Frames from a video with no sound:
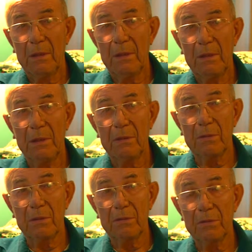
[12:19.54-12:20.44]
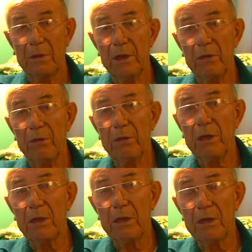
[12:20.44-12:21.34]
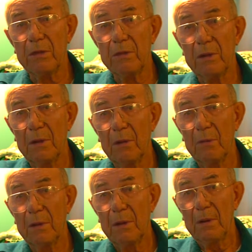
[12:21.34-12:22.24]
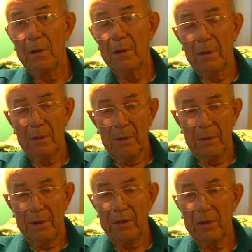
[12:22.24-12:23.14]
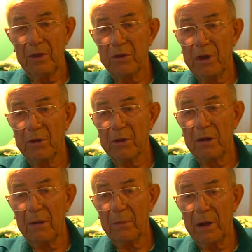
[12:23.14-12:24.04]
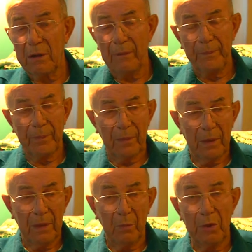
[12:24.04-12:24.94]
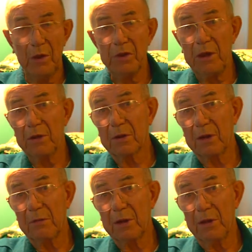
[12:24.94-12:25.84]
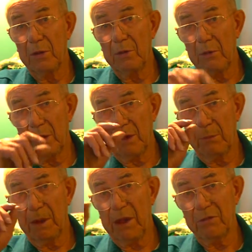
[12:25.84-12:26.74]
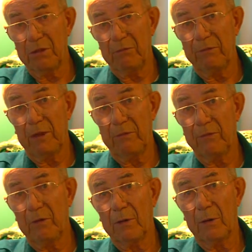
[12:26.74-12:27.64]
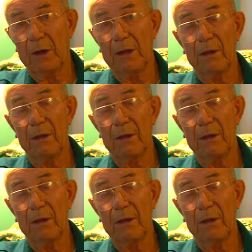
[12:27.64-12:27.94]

He said, well, so I can see. He said, I changed carbide. When you change carbide, you know, you get a blast for a while